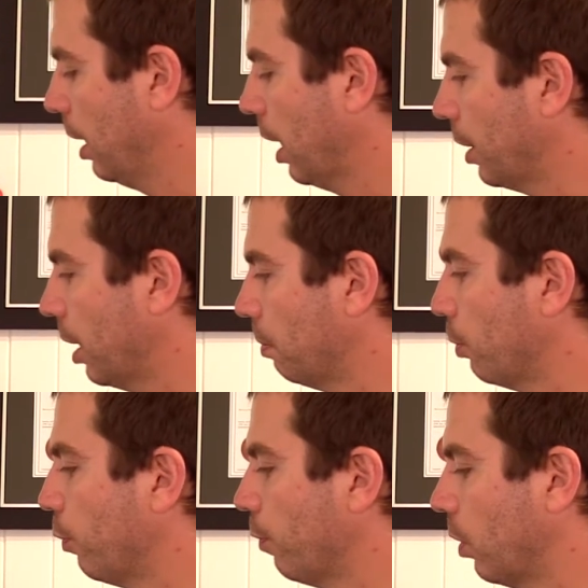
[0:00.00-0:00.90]
and then
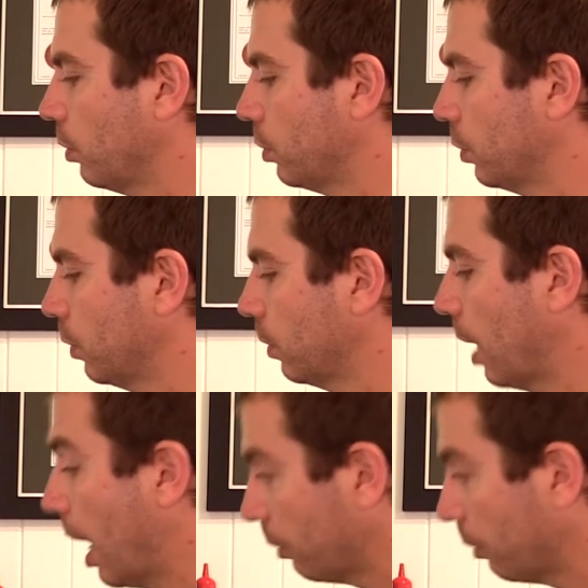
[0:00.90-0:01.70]
move on to heart